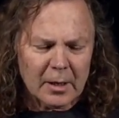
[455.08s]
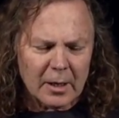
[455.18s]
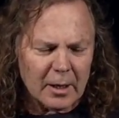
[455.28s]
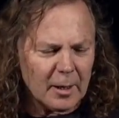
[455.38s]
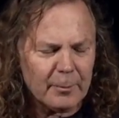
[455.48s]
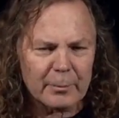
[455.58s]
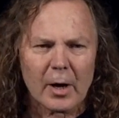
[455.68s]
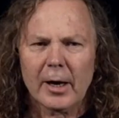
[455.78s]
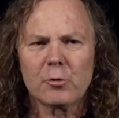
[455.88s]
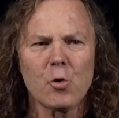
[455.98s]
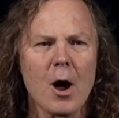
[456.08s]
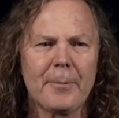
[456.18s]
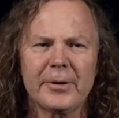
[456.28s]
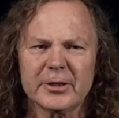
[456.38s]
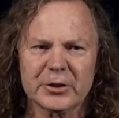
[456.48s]
I grew
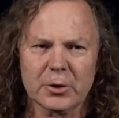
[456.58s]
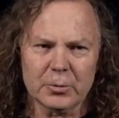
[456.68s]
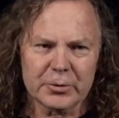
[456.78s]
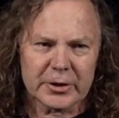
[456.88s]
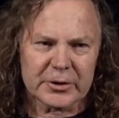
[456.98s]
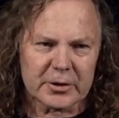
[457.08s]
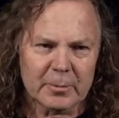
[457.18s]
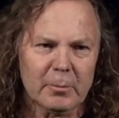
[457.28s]
up in a school system.